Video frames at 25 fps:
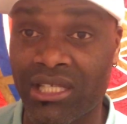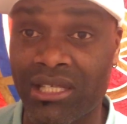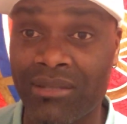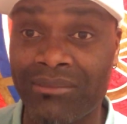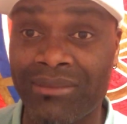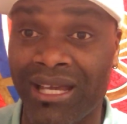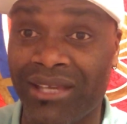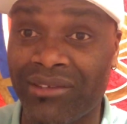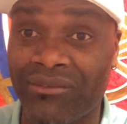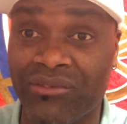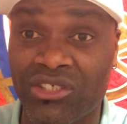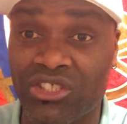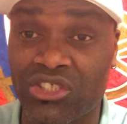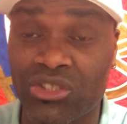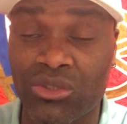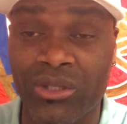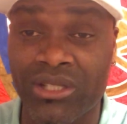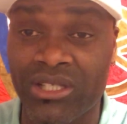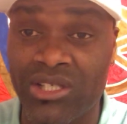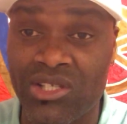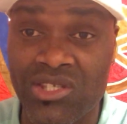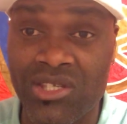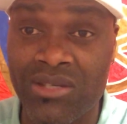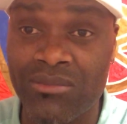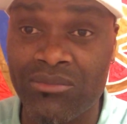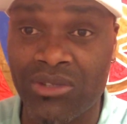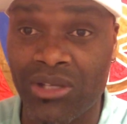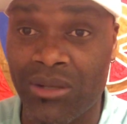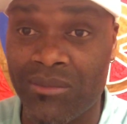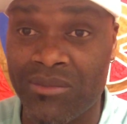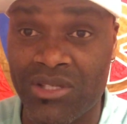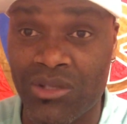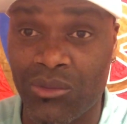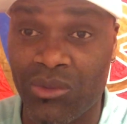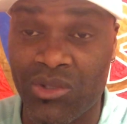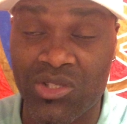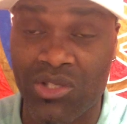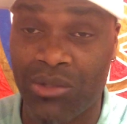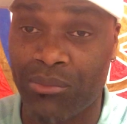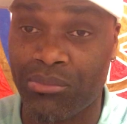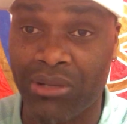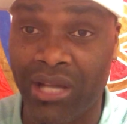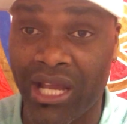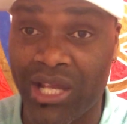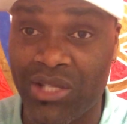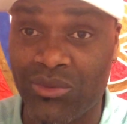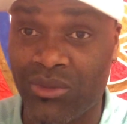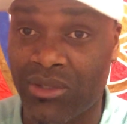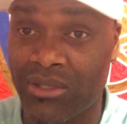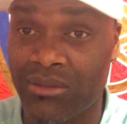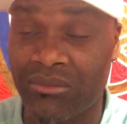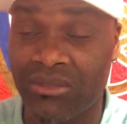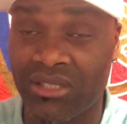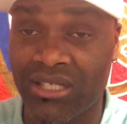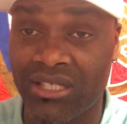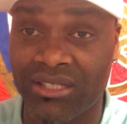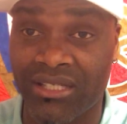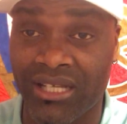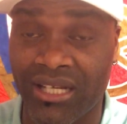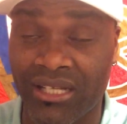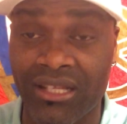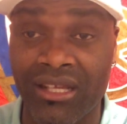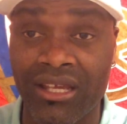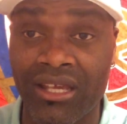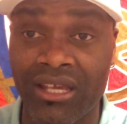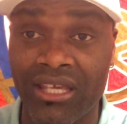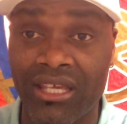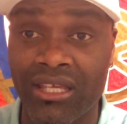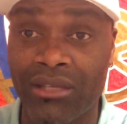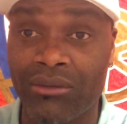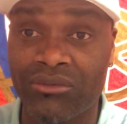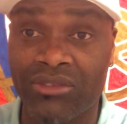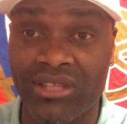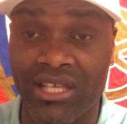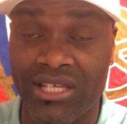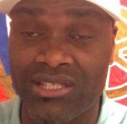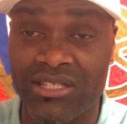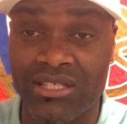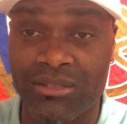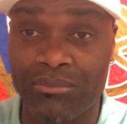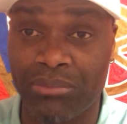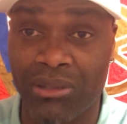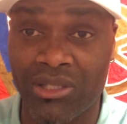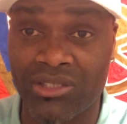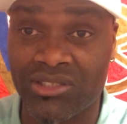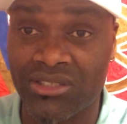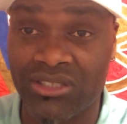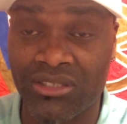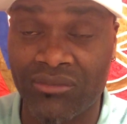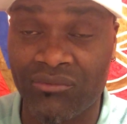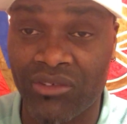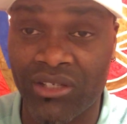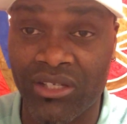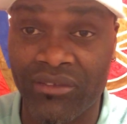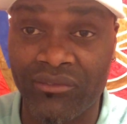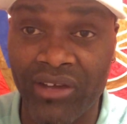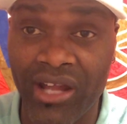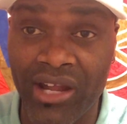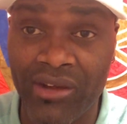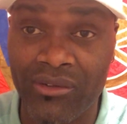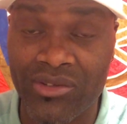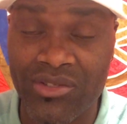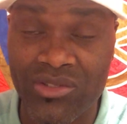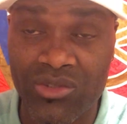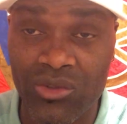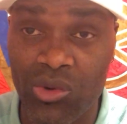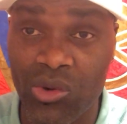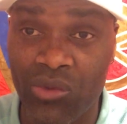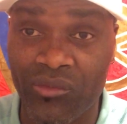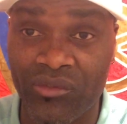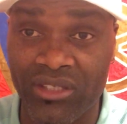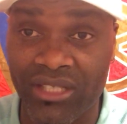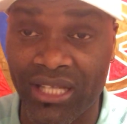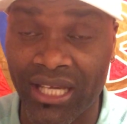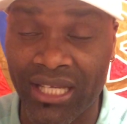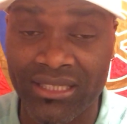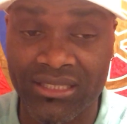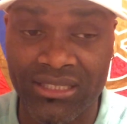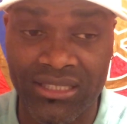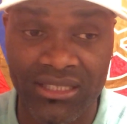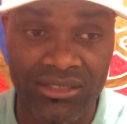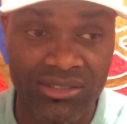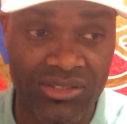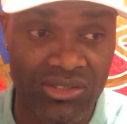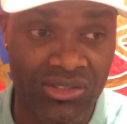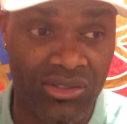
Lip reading: Even not even showing the symptoms, he was surprised when he heard that he tested positive for the virus, COVID-19.